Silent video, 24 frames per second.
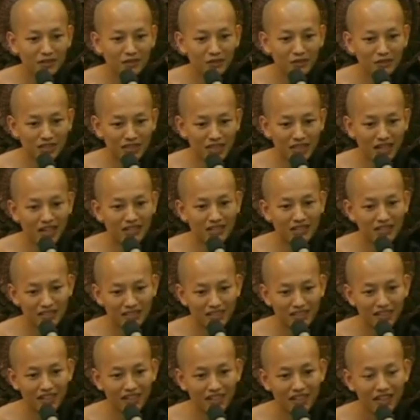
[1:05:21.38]
result.
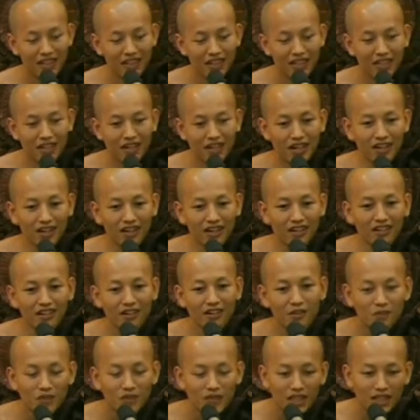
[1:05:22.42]
No, no.
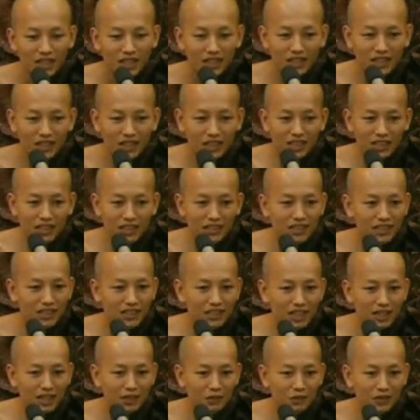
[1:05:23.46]
He
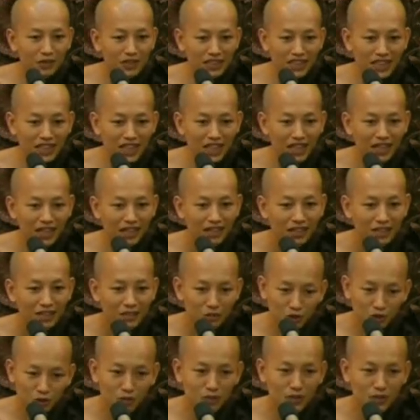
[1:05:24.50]
discuss with the
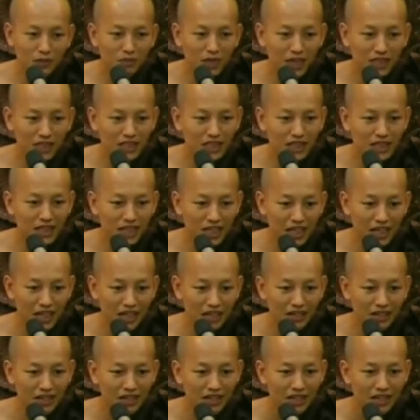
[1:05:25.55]
stupid person
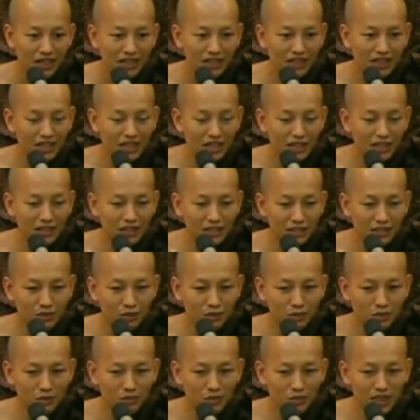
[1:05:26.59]
again. Other than the
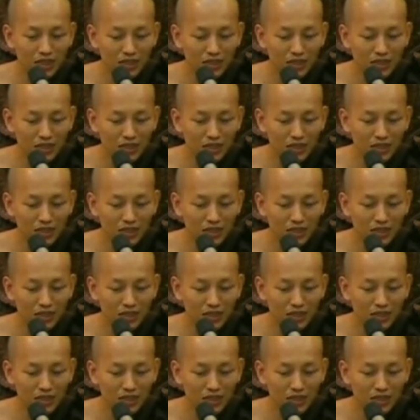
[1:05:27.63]
stupid